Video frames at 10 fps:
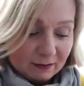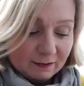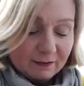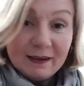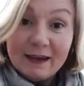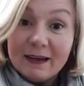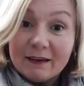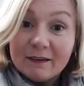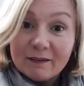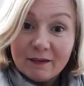So yeah,
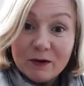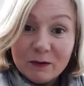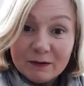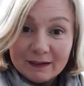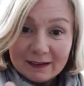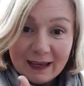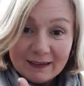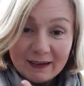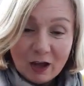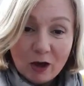so
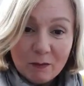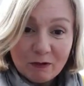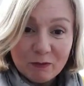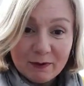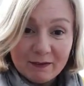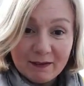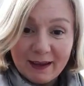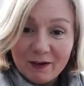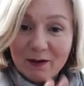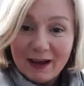again, hope everybody's
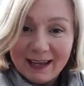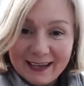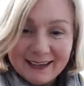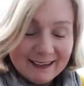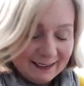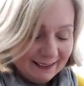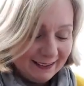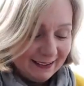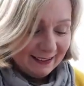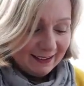okay. Oh, hi.
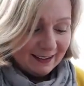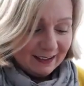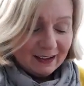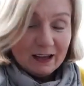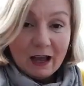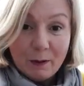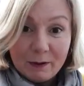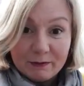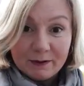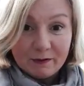Hope
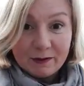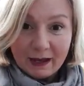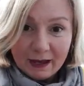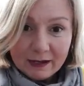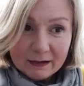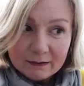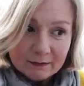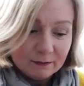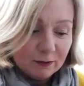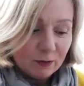everybody's okay.
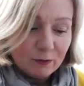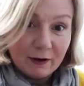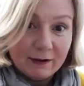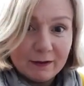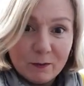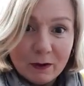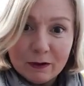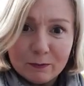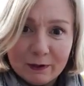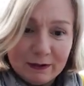What a crazy
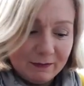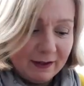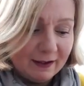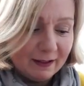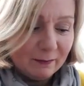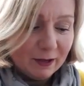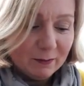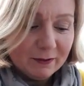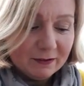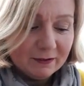world we're living in at the
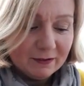moment.